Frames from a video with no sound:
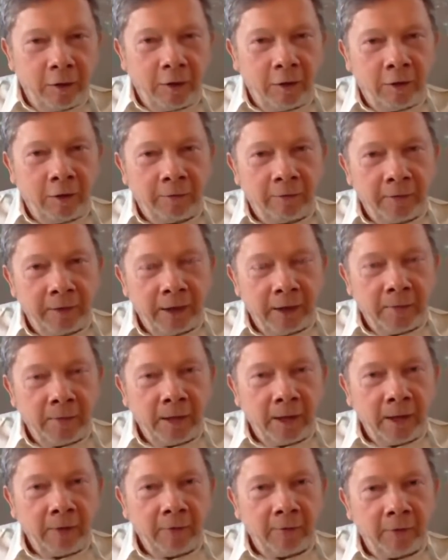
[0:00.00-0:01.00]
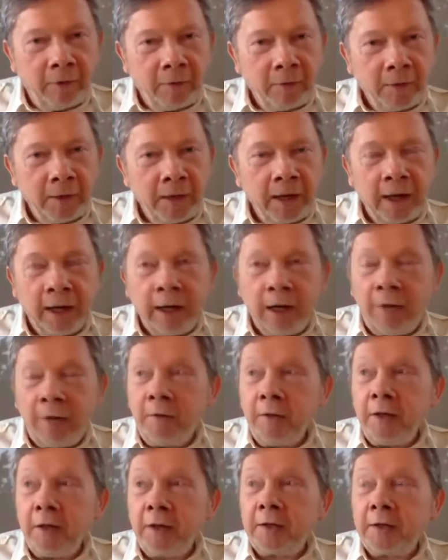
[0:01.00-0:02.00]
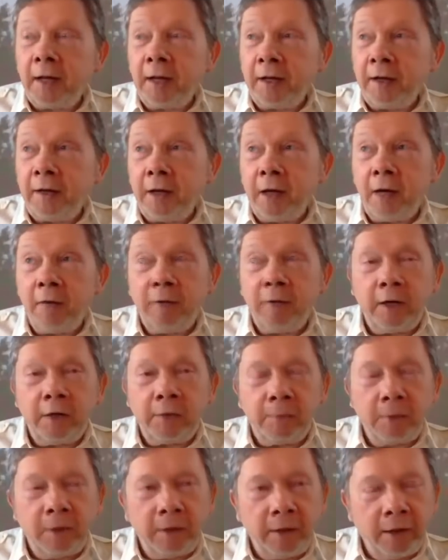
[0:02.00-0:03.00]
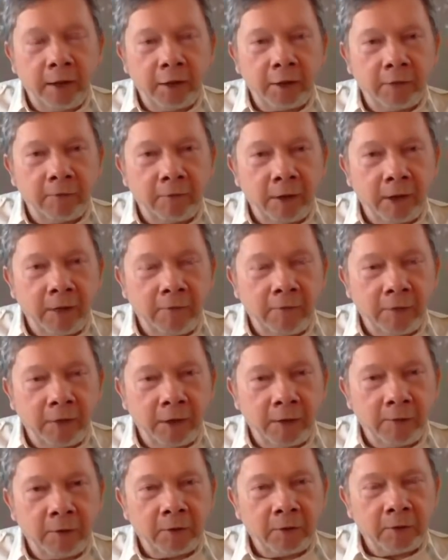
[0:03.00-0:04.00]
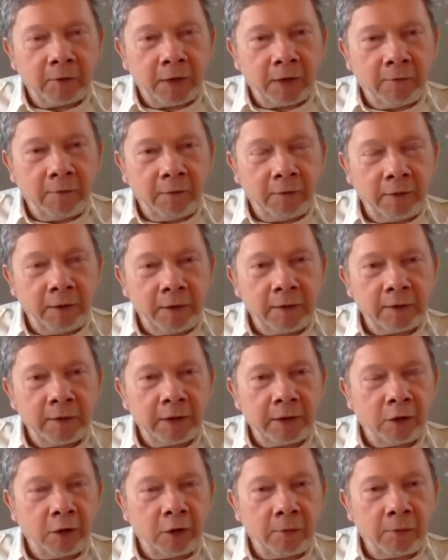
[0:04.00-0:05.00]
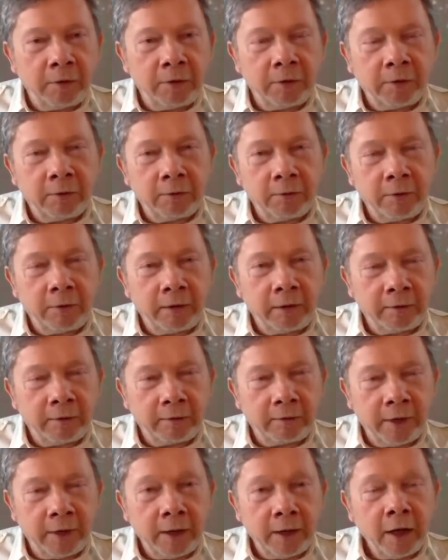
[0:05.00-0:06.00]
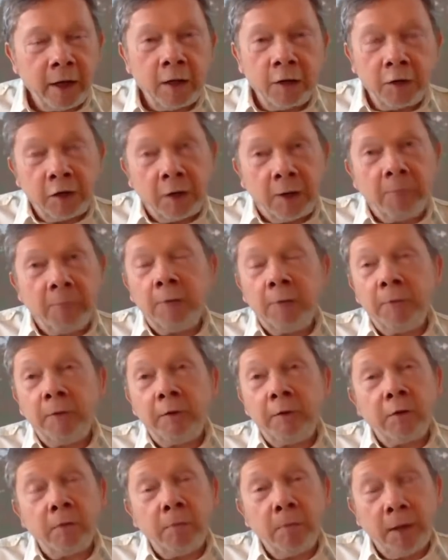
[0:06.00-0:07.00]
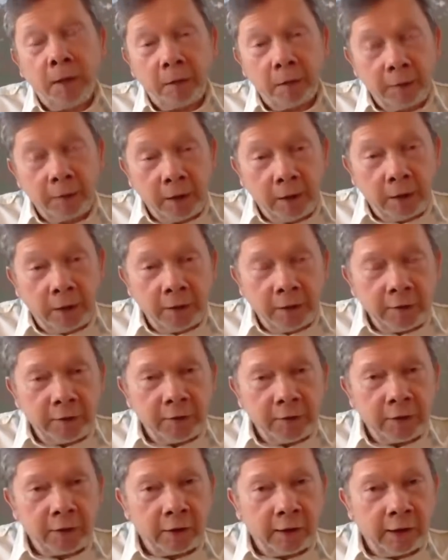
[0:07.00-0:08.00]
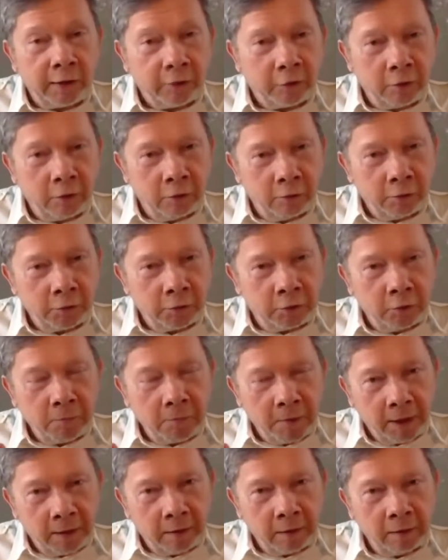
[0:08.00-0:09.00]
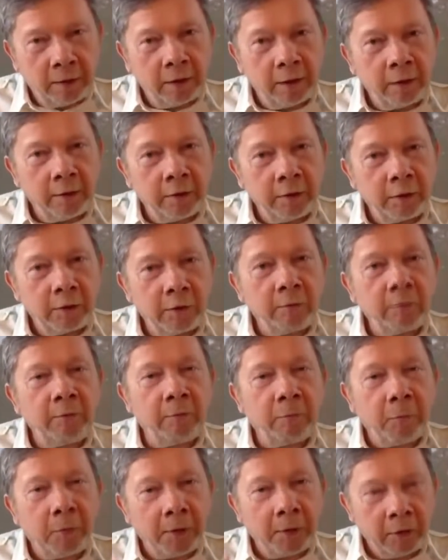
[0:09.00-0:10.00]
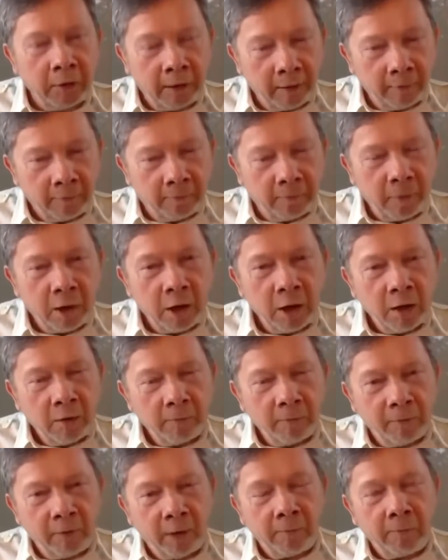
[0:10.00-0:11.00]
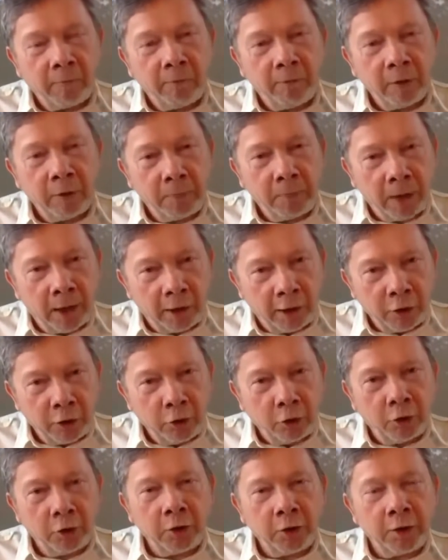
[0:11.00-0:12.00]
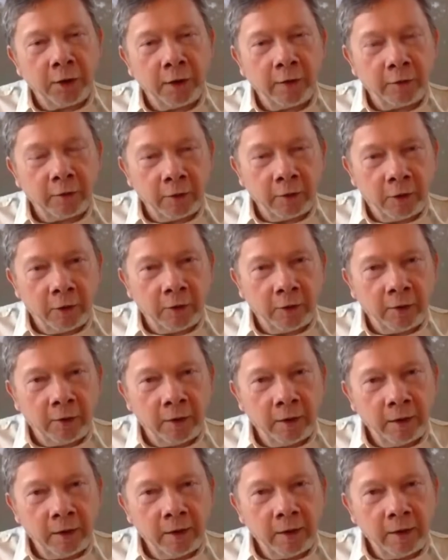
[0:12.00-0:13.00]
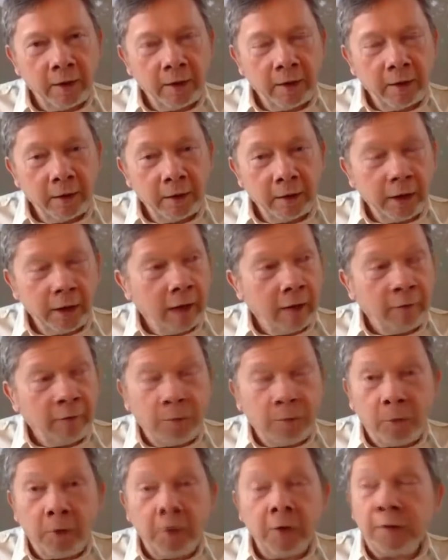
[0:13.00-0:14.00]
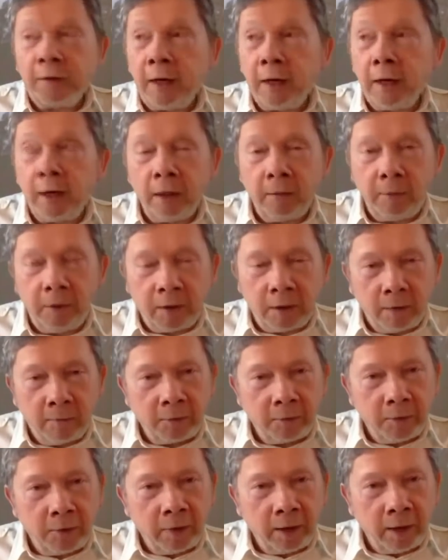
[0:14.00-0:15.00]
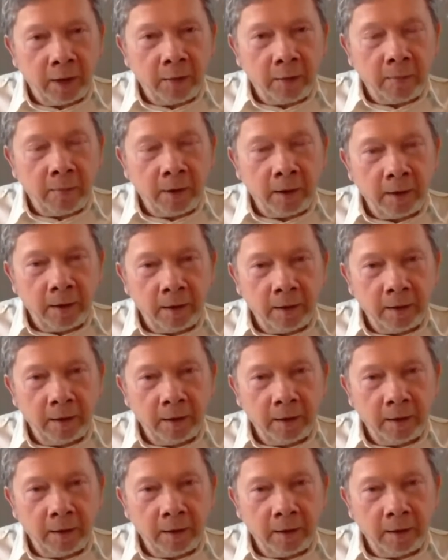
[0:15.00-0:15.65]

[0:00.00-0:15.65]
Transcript: of that mind form, and everything, suddenly they have an explanation for everything because everything is interpreted through that screen. Sometimes it's a mental illness, it gets close to mental illness when you feel paranoid and so on, and everybody suddenly becomes your enemy.